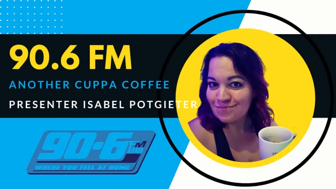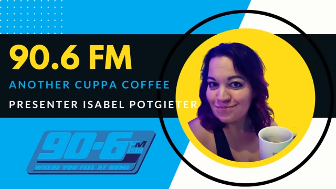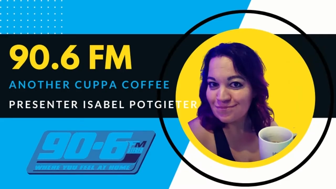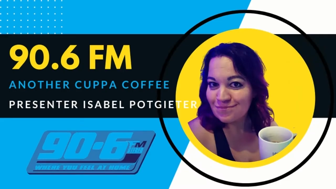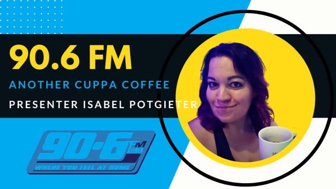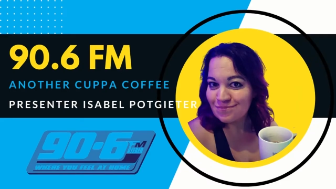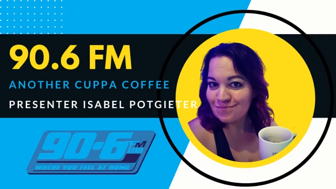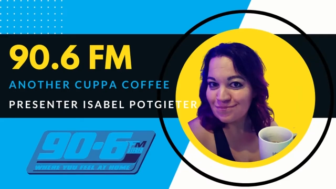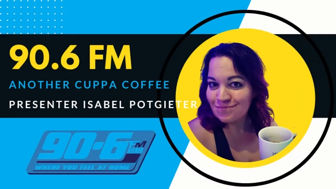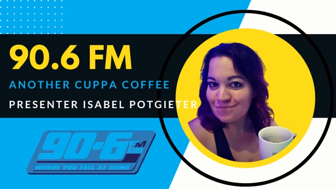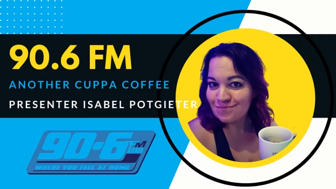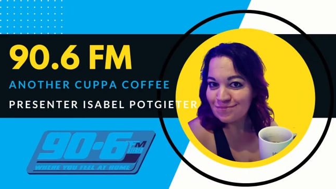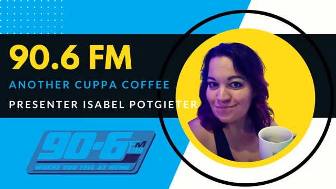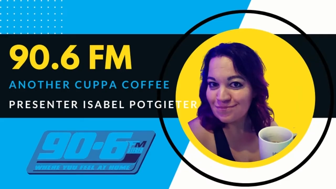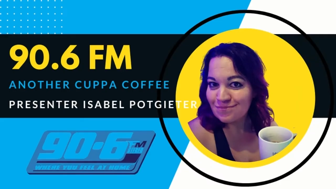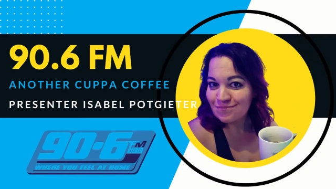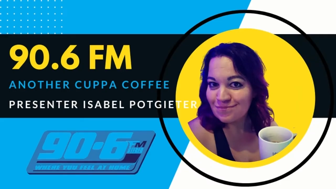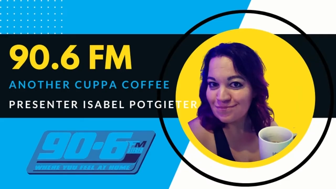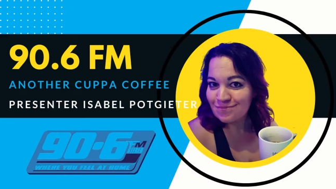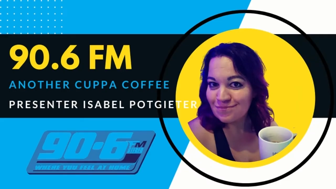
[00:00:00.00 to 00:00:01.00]

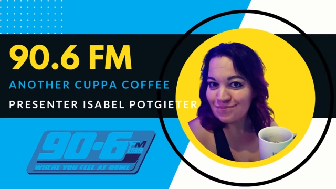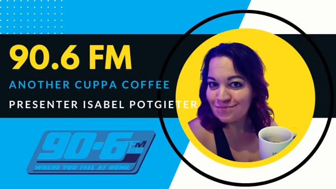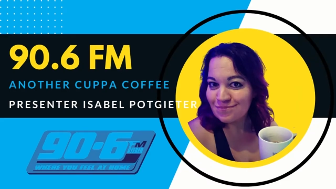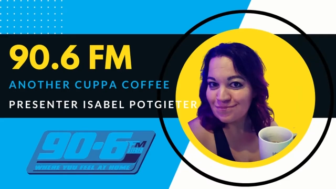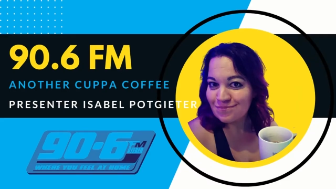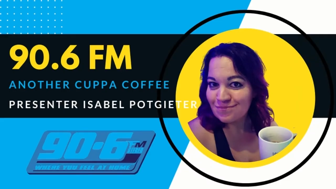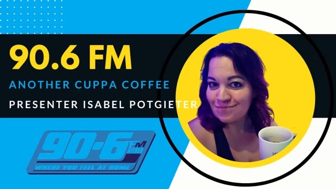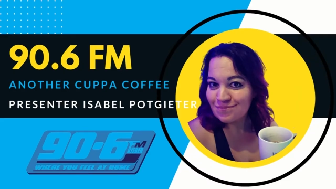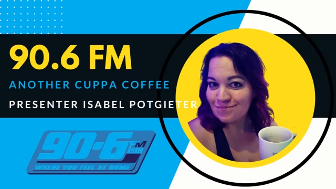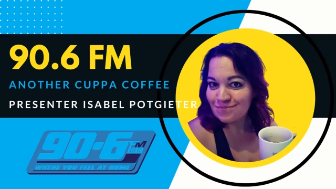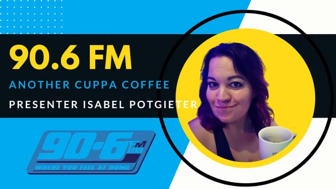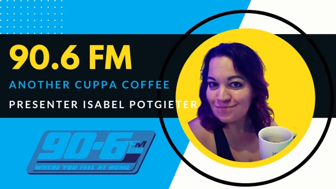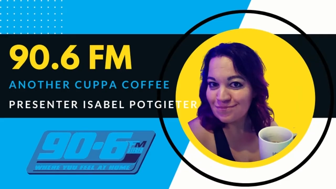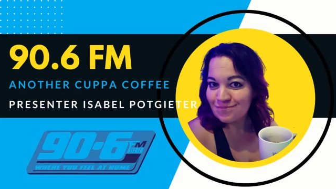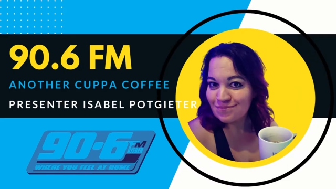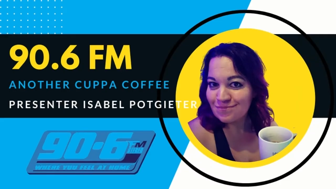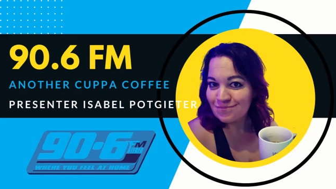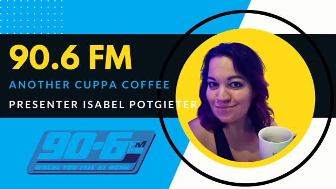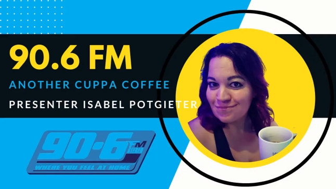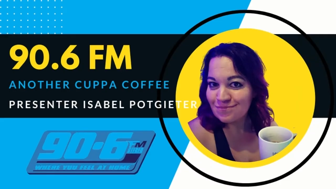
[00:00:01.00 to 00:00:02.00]

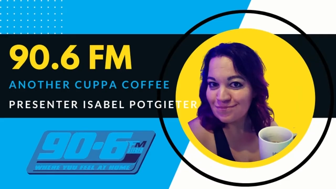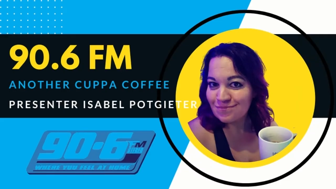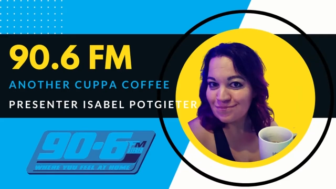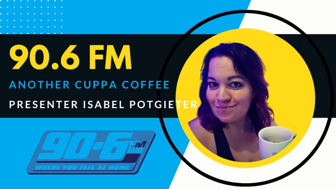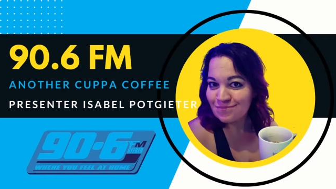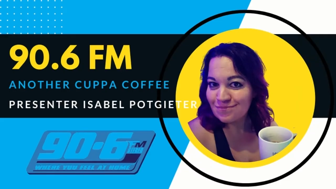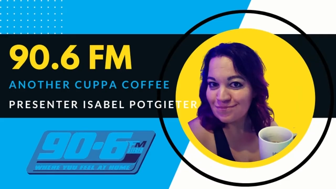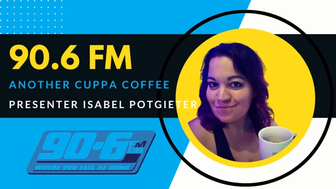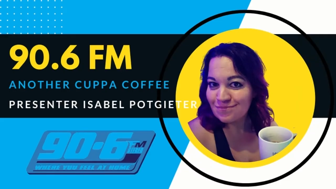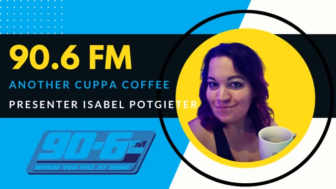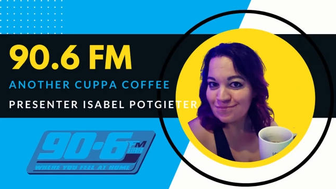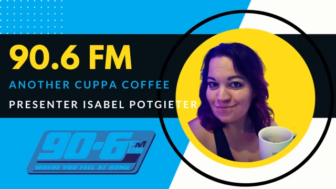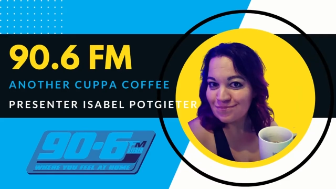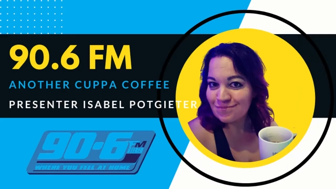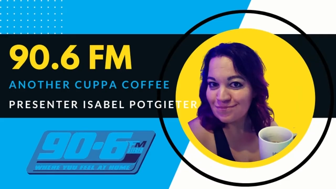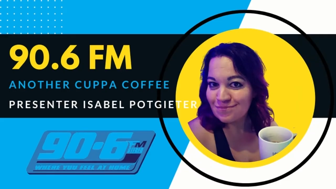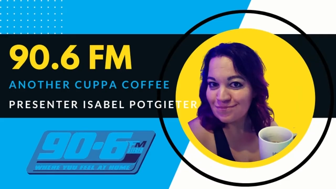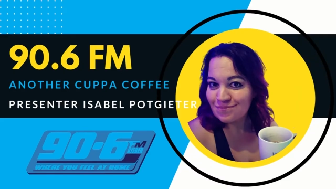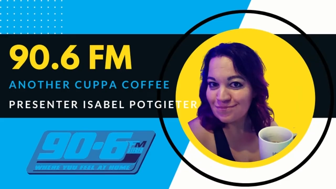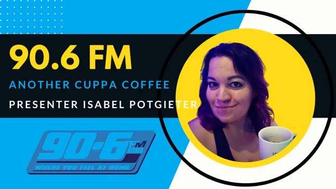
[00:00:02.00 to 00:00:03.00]

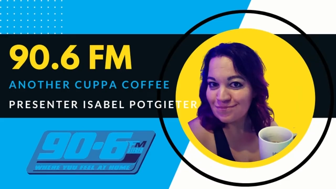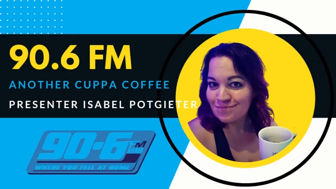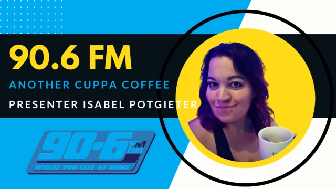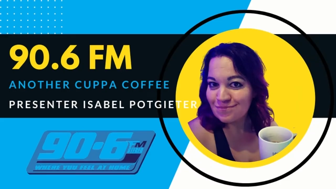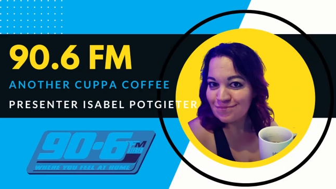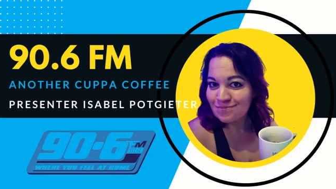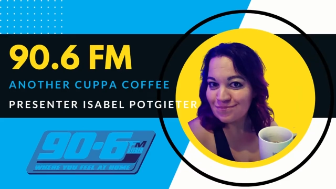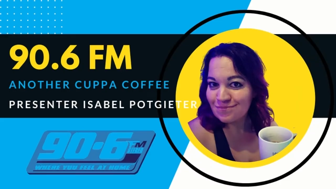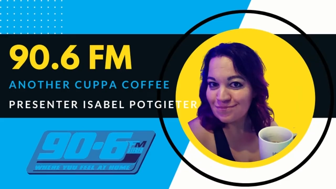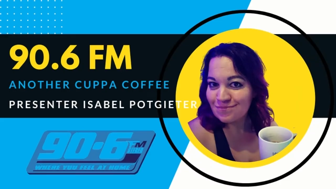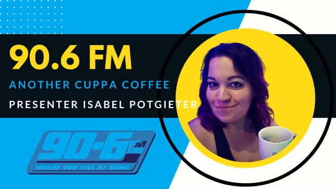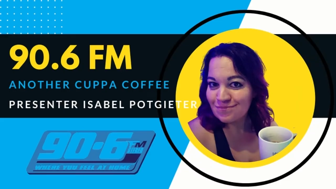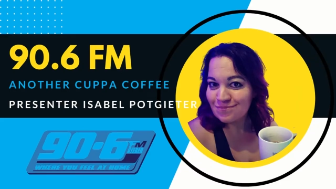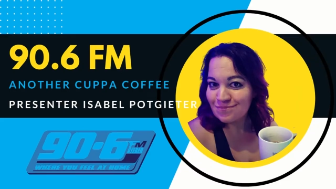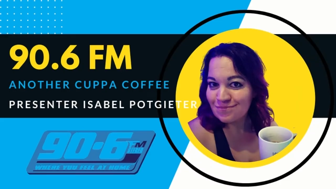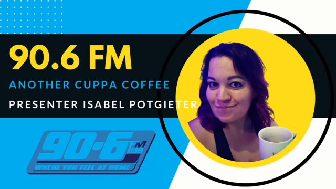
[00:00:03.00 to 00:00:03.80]
This is a still picture; no speech is visible.